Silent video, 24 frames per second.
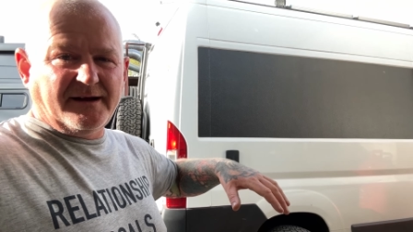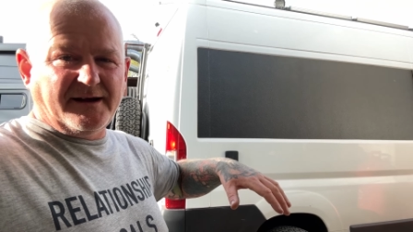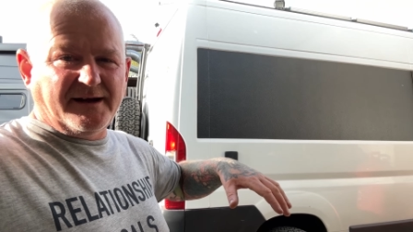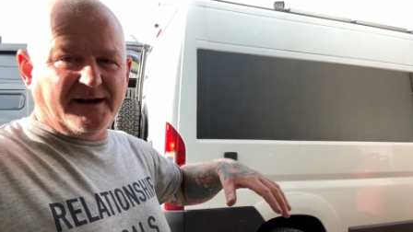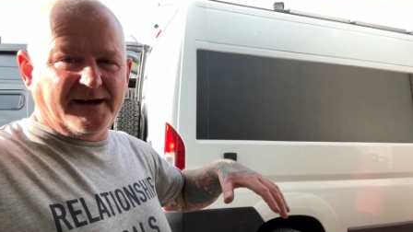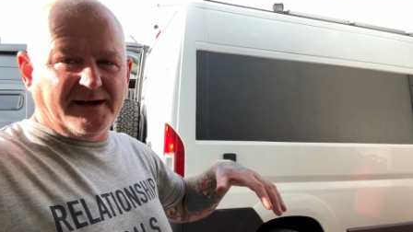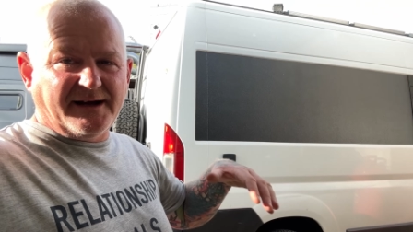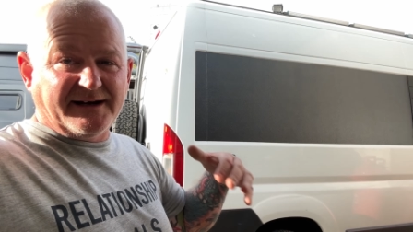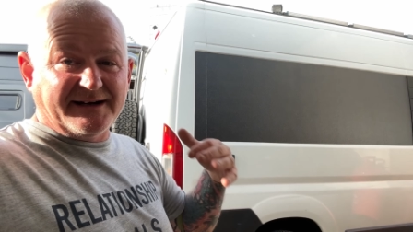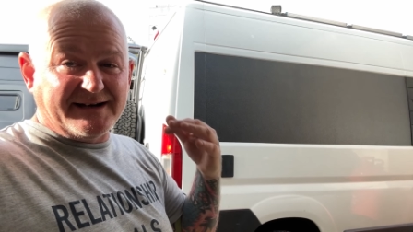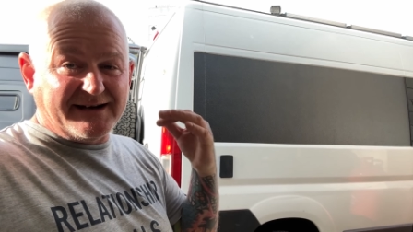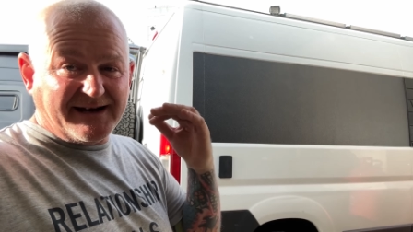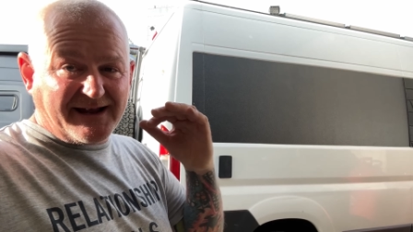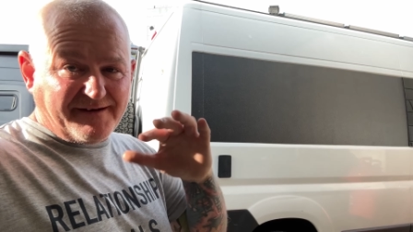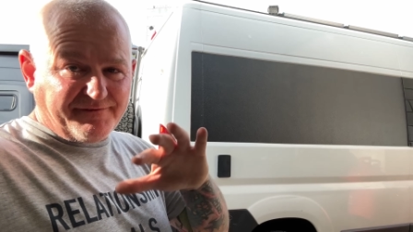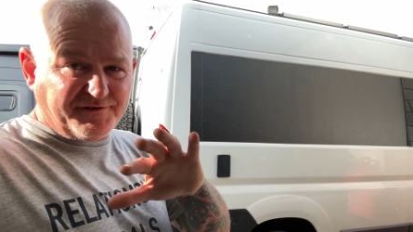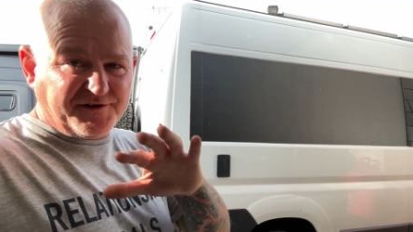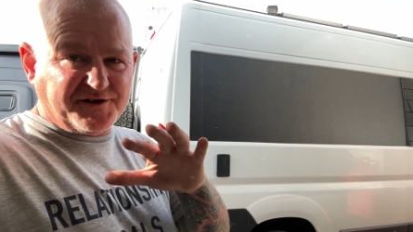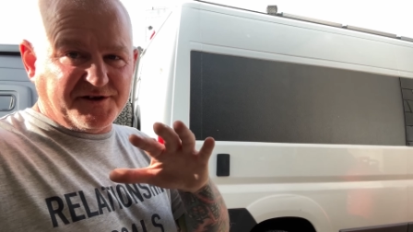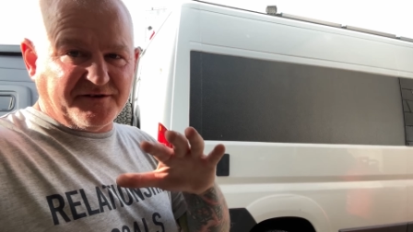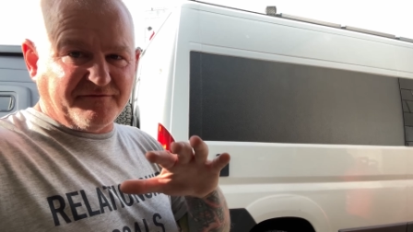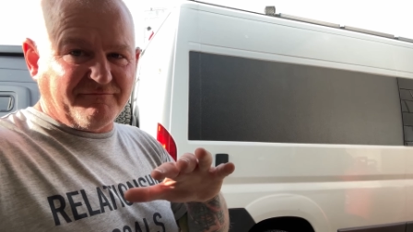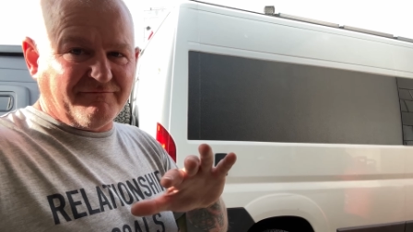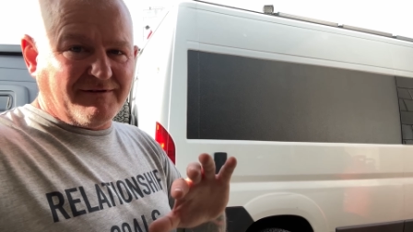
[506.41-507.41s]
Uh, never
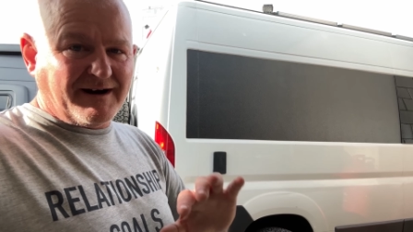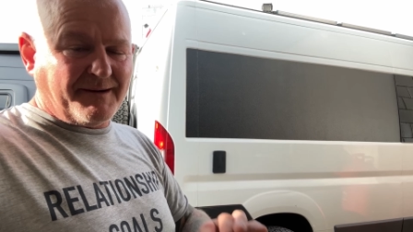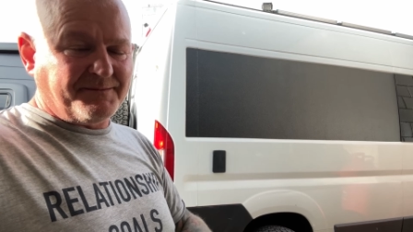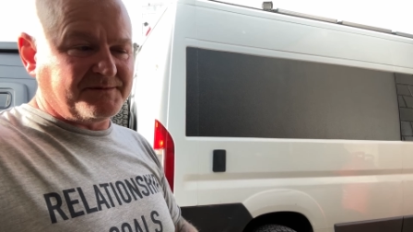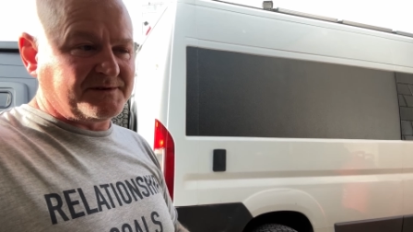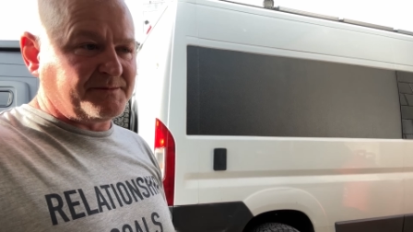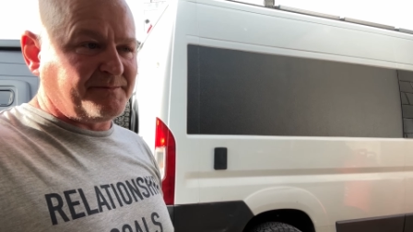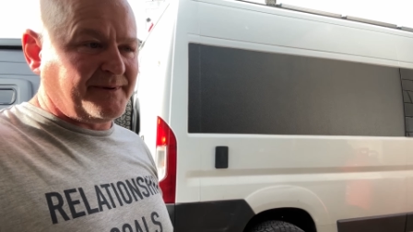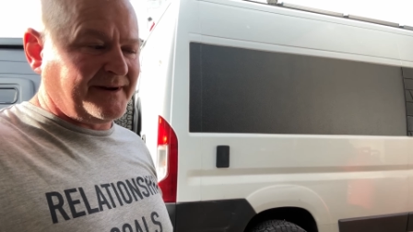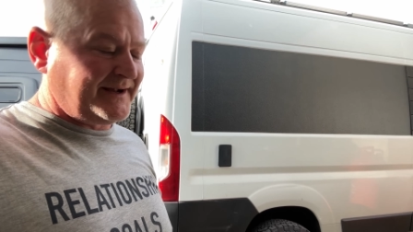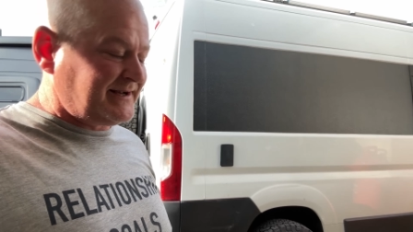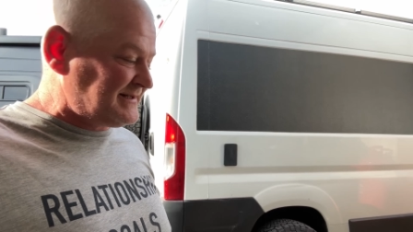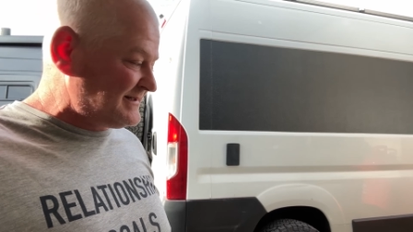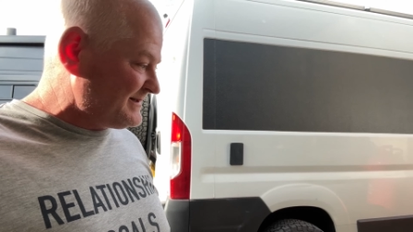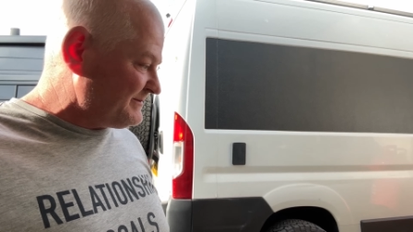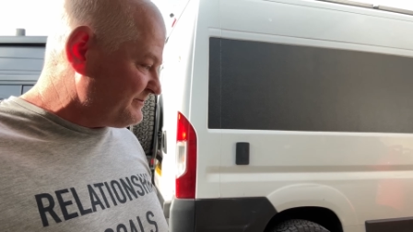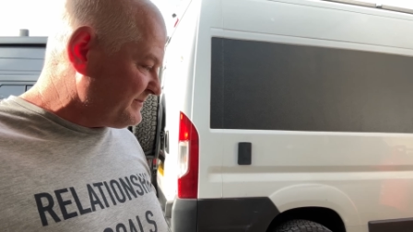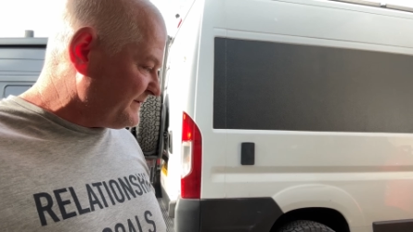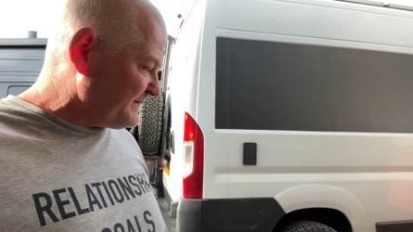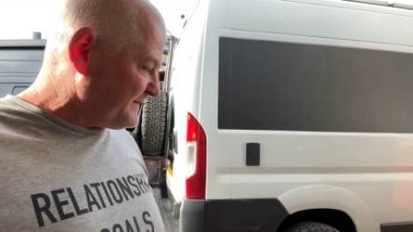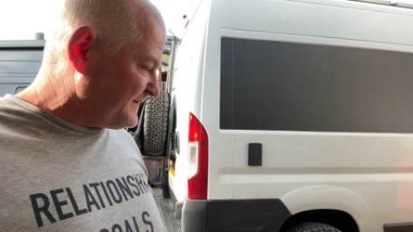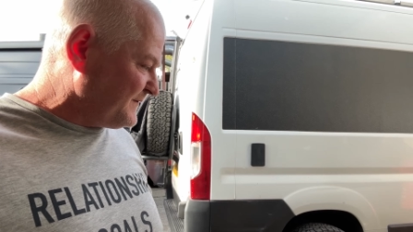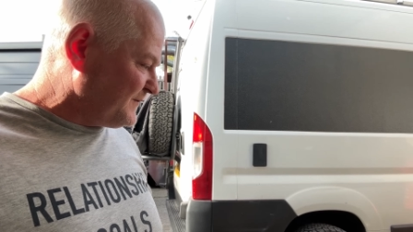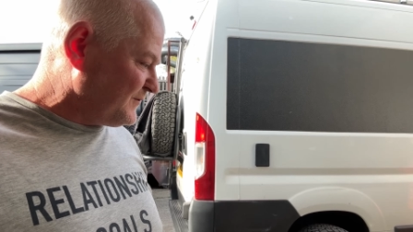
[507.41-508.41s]
done Raptor painting
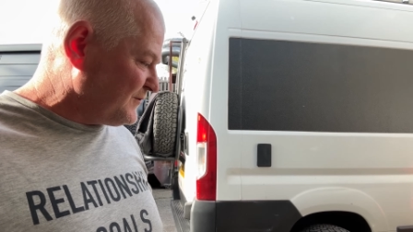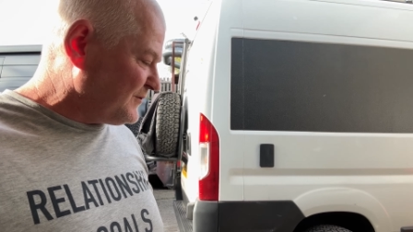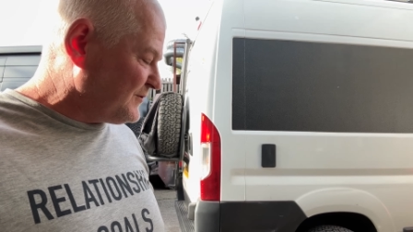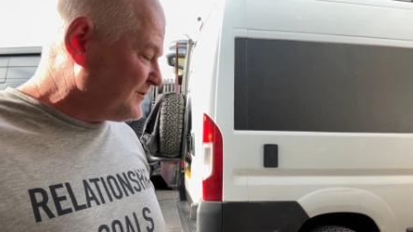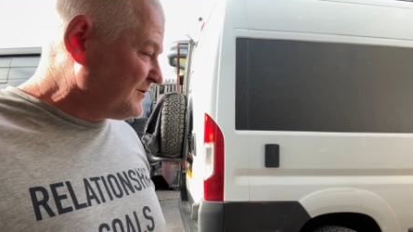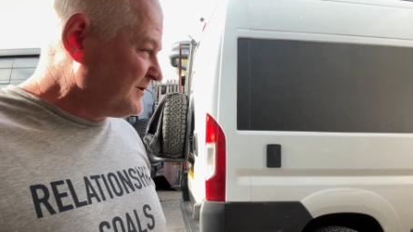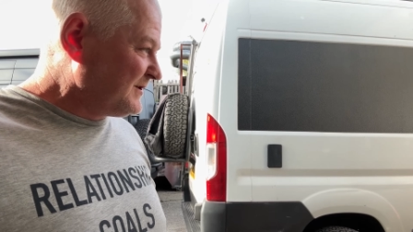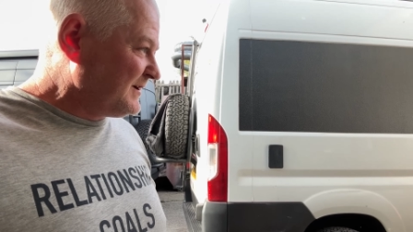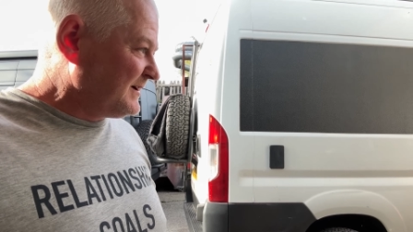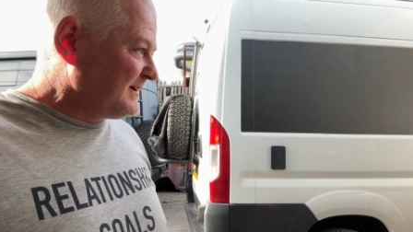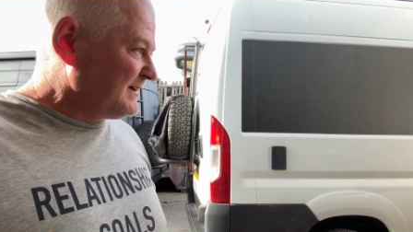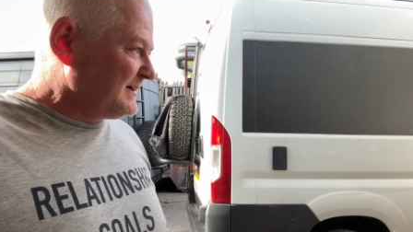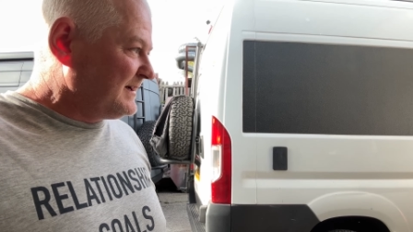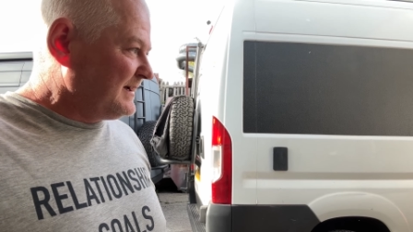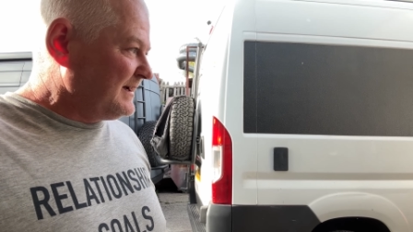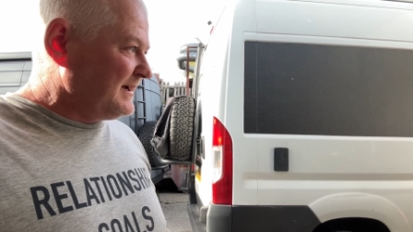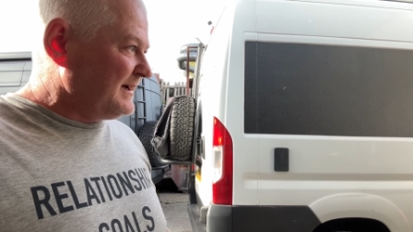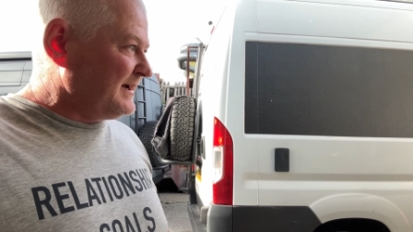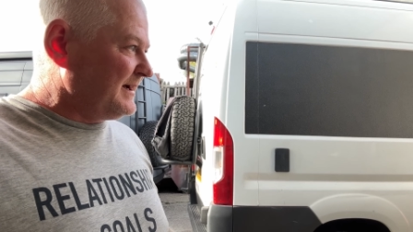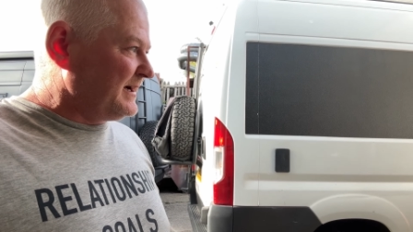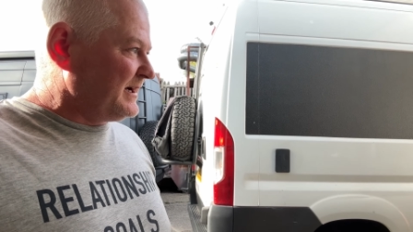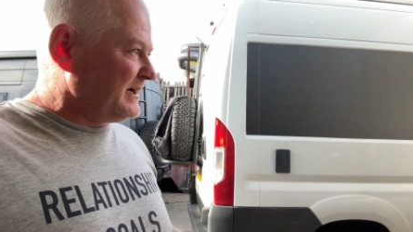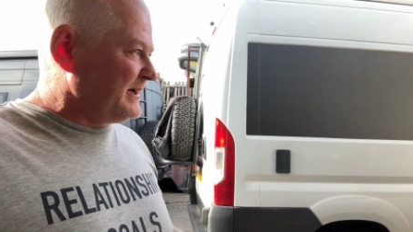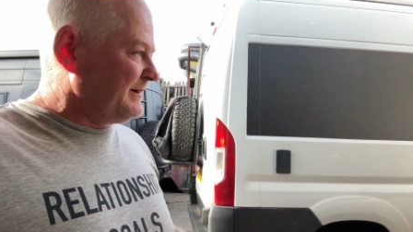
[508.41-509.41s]
before.
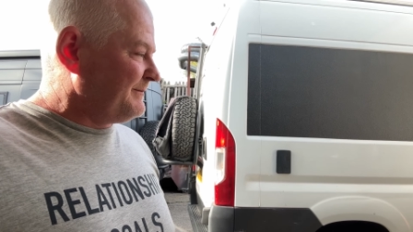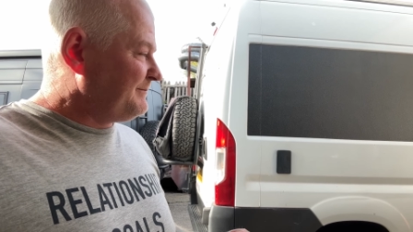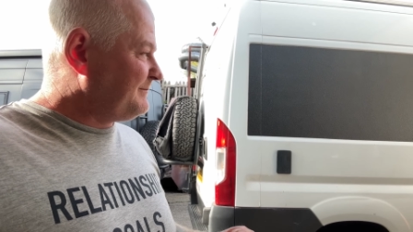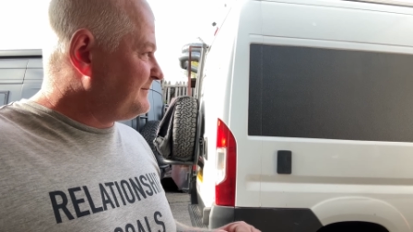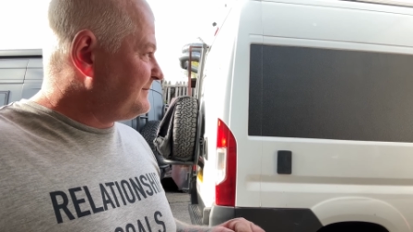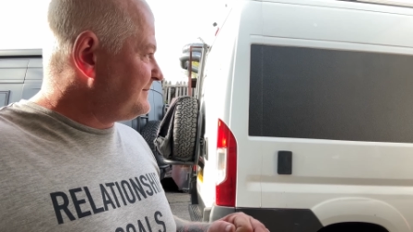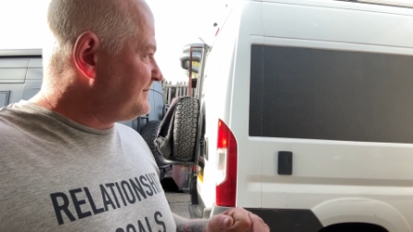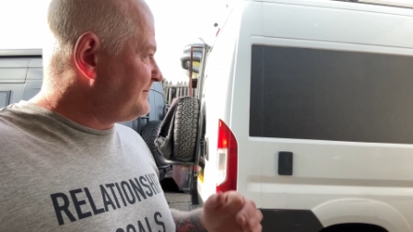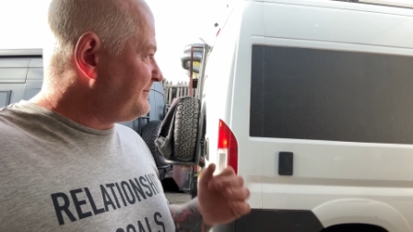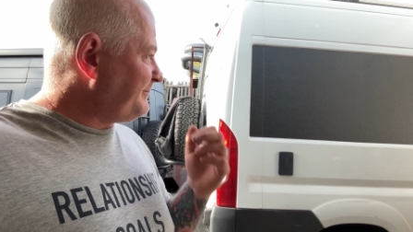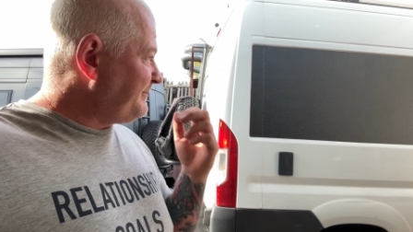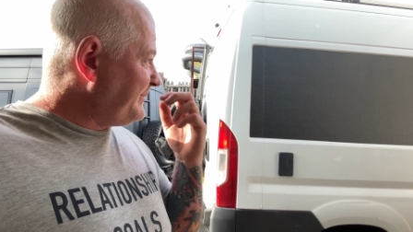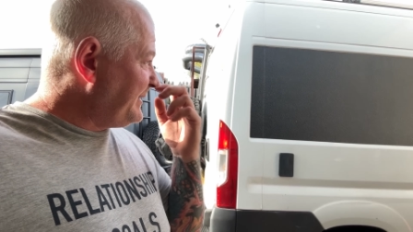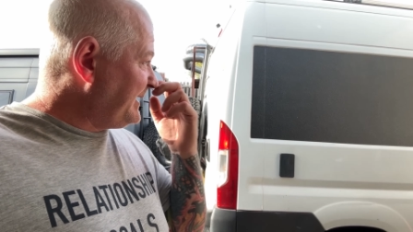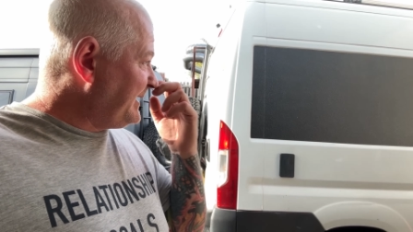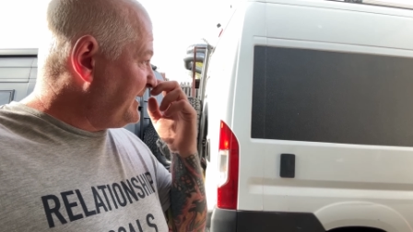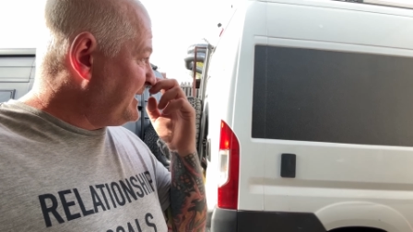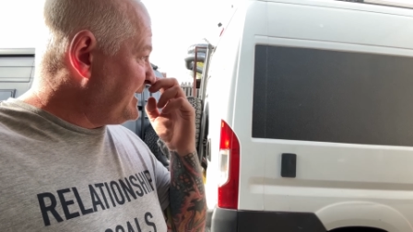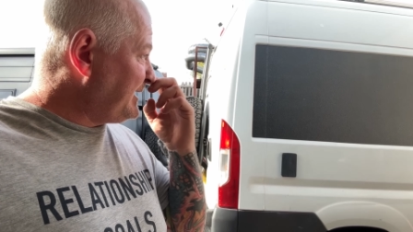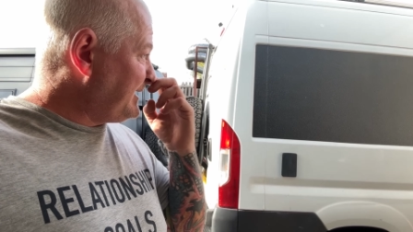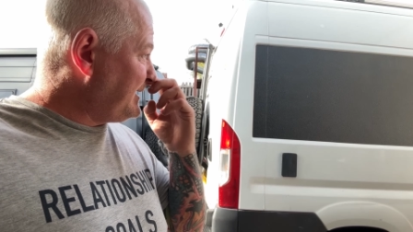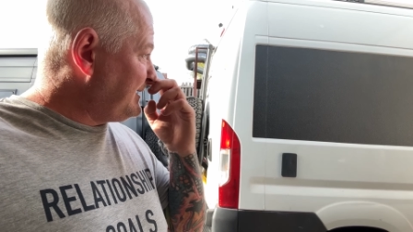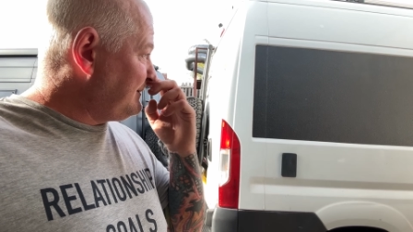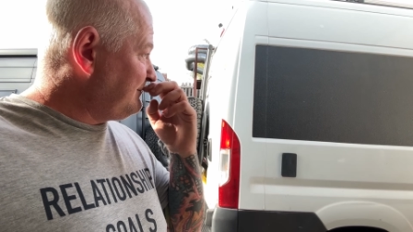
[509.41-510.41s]
Um, but